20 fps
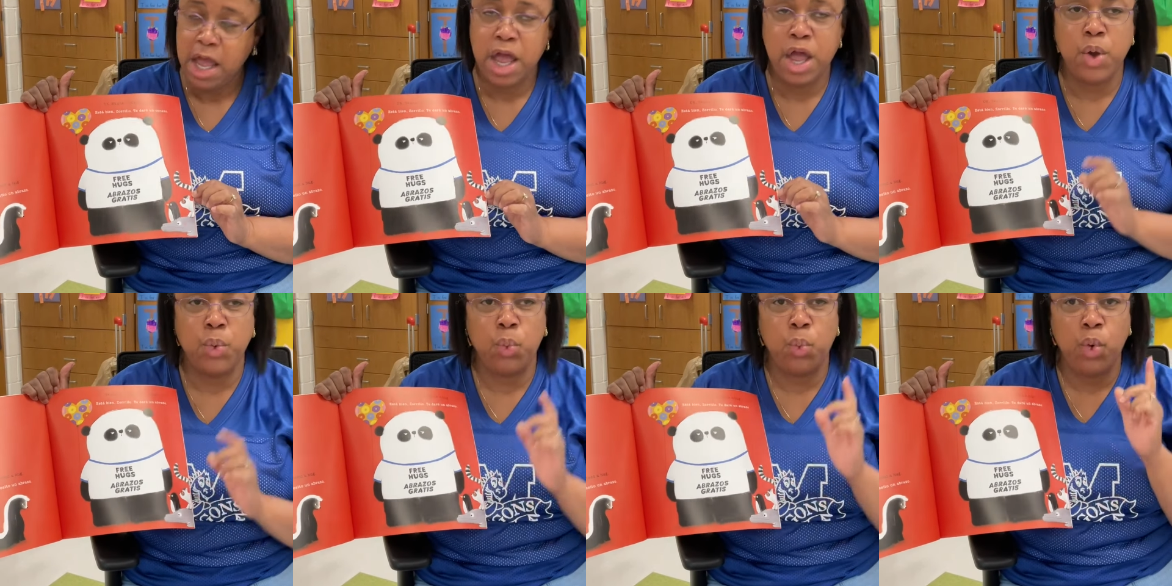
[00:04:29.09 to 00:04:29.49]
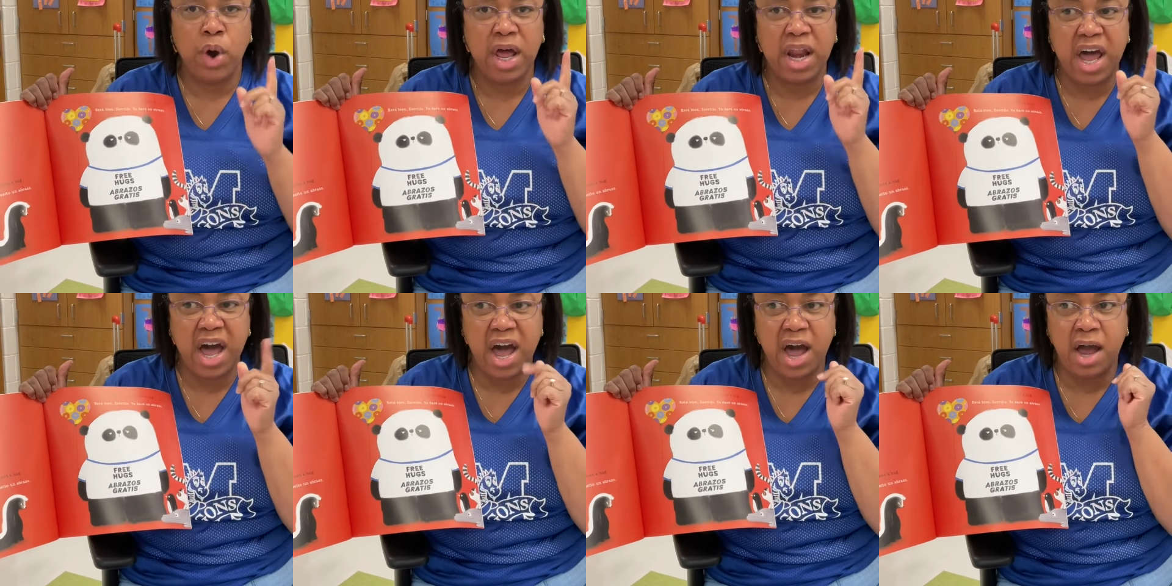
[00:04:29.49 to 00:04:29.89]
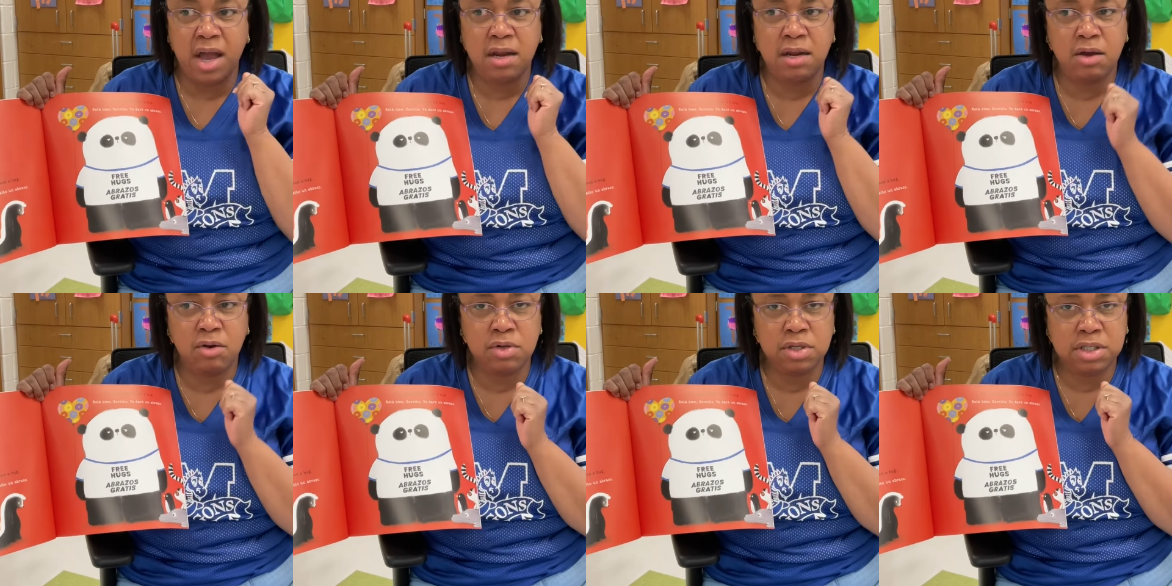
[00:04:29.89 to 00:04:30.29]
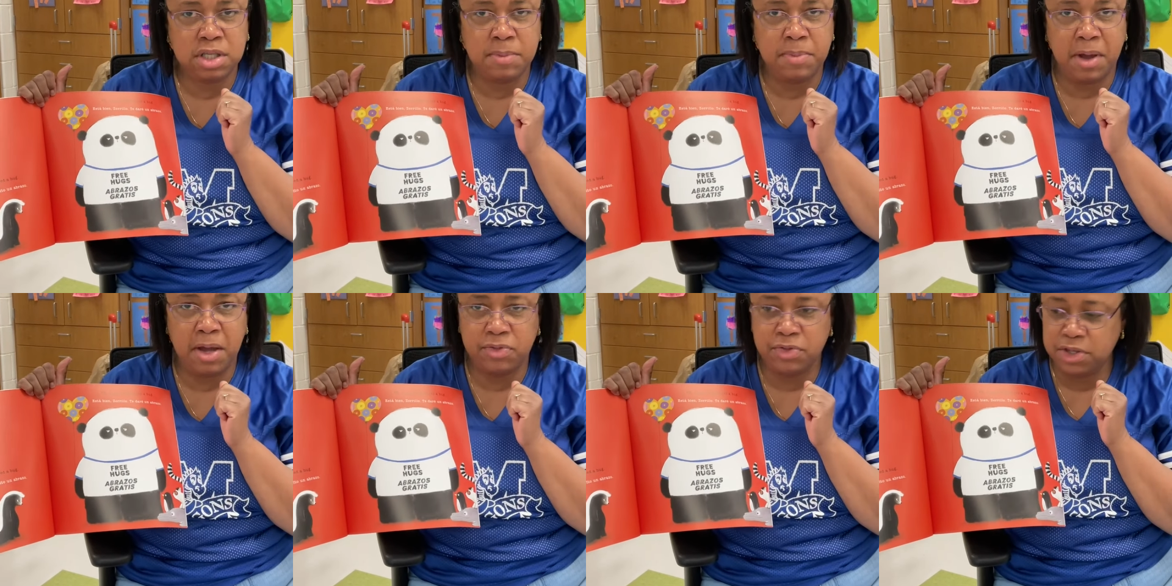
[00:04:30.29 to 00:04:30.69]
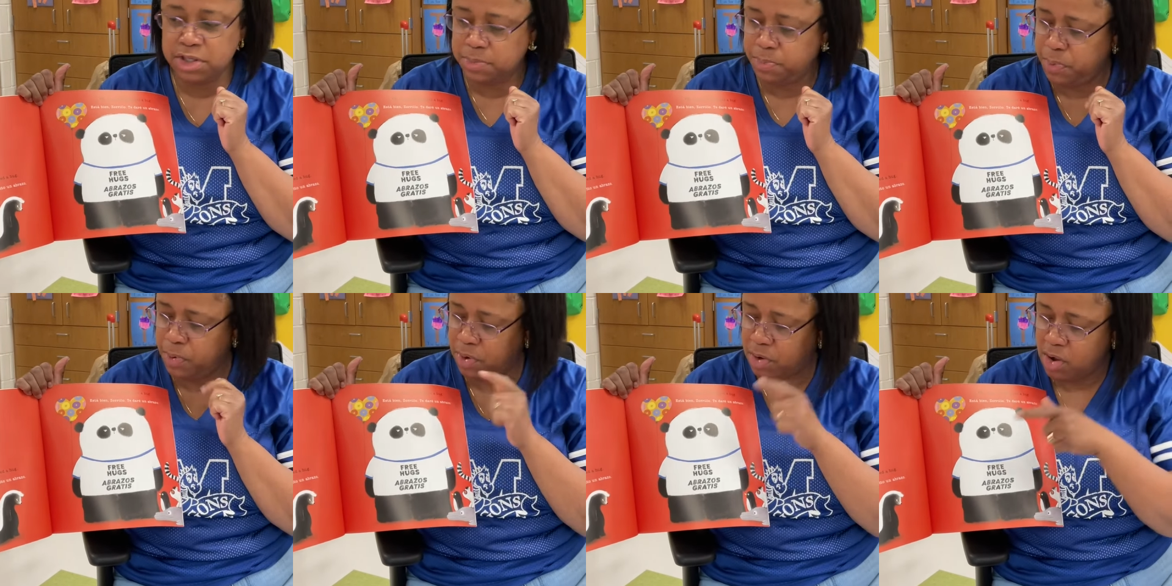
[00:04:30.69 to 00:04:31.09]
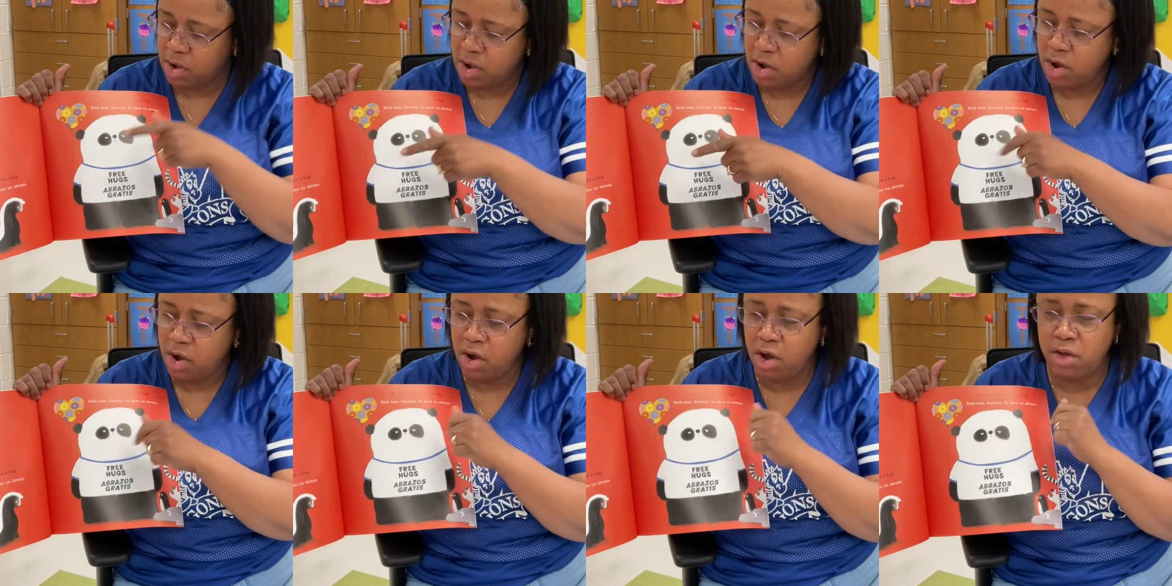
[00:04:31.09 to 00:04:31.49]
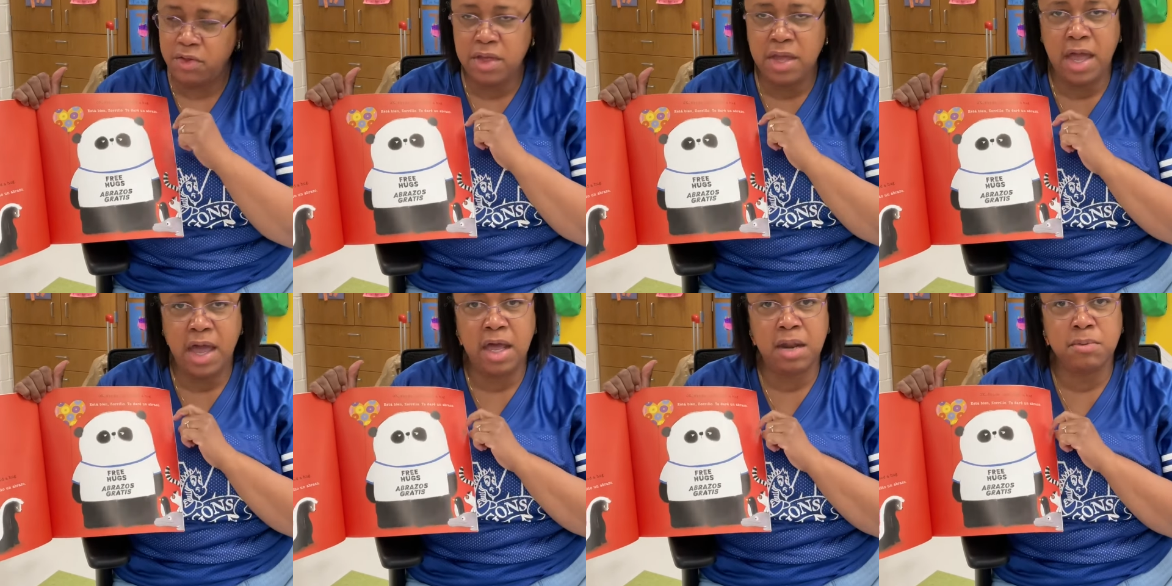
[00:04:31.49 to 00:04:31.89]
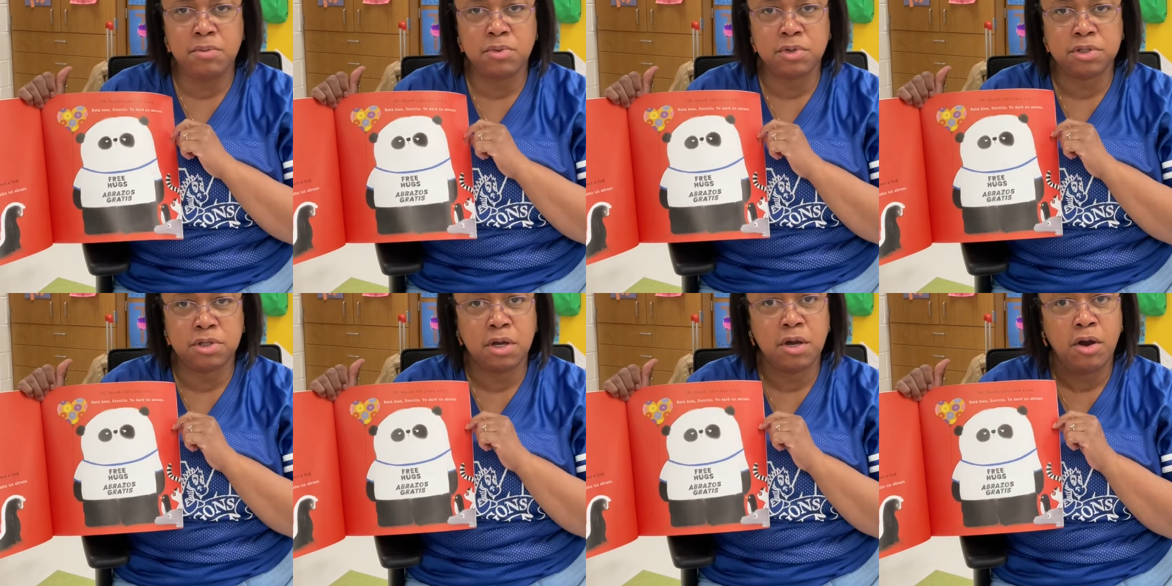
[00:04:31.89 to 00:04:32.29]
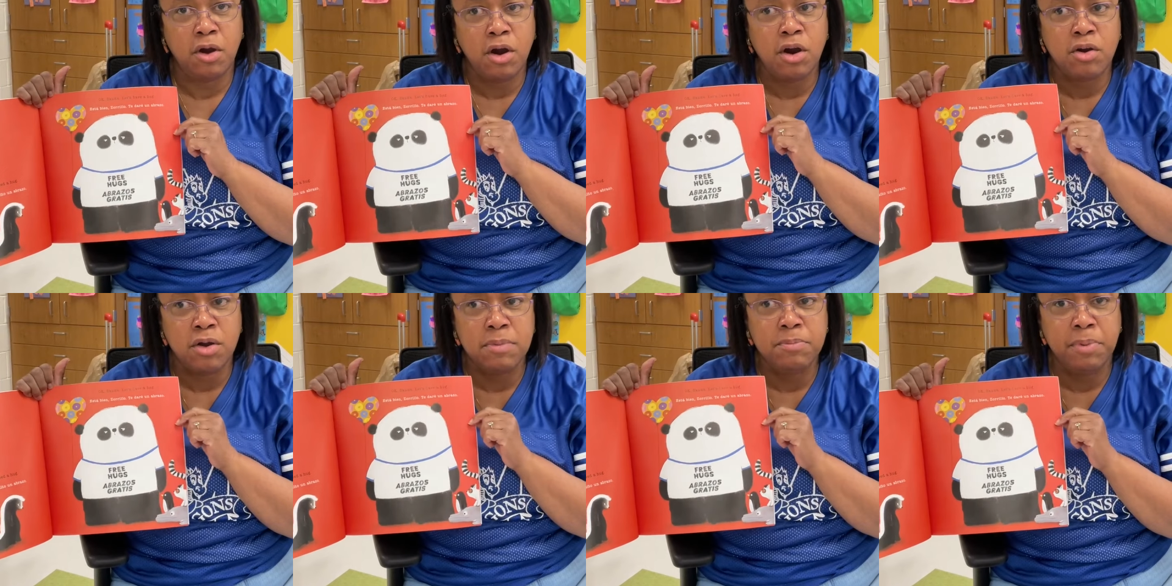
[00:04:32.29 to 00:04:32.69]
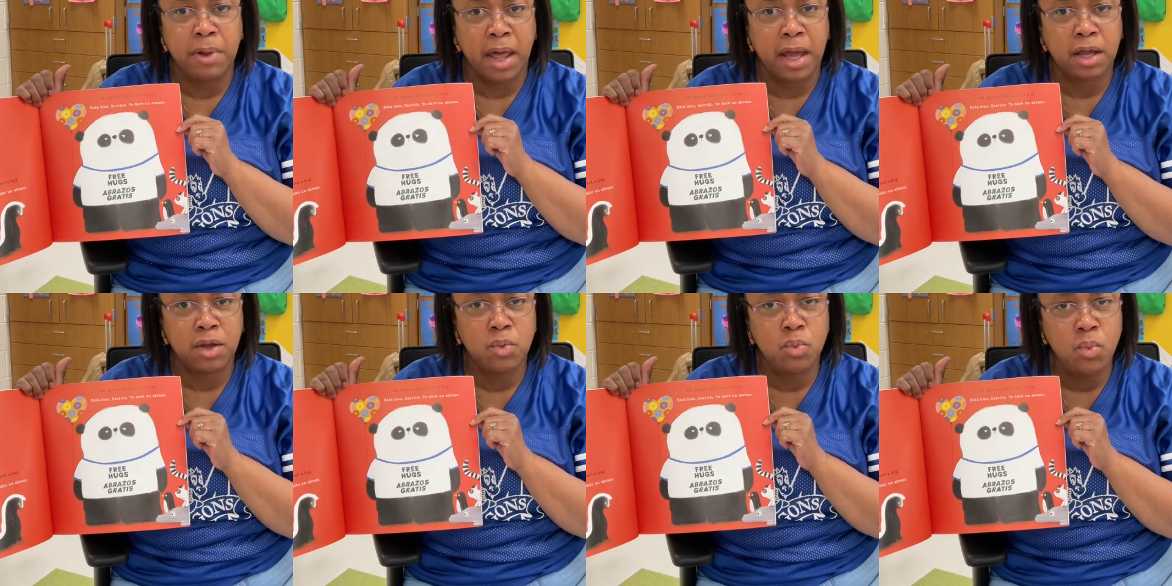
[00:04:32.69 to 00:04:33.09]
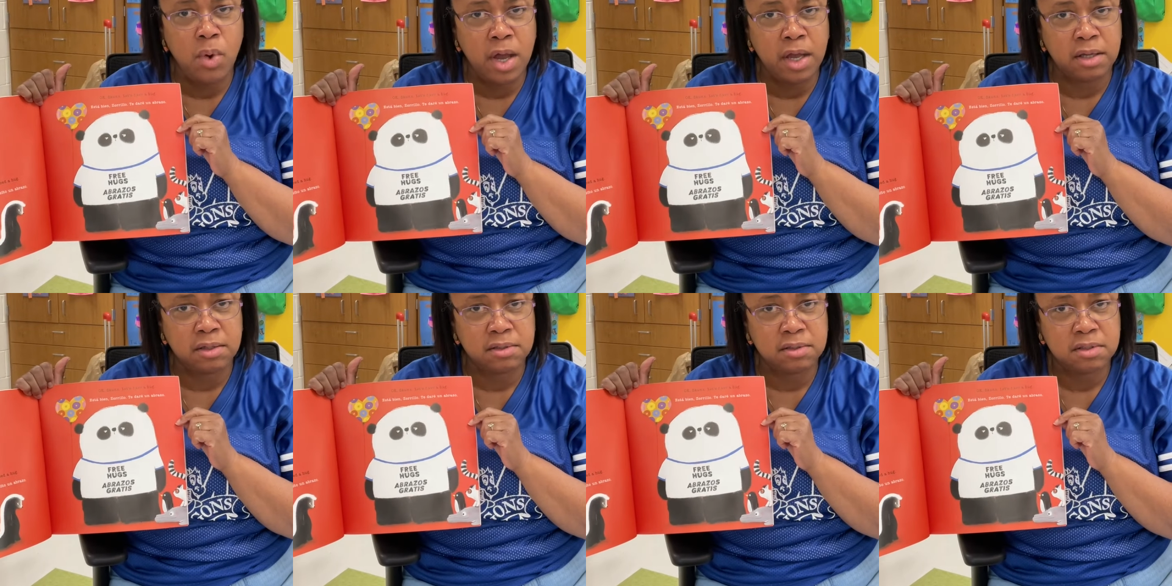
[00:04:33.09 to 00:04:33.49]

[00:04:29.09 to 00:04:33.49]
And what I noticed about this book, all the animals are in black and white.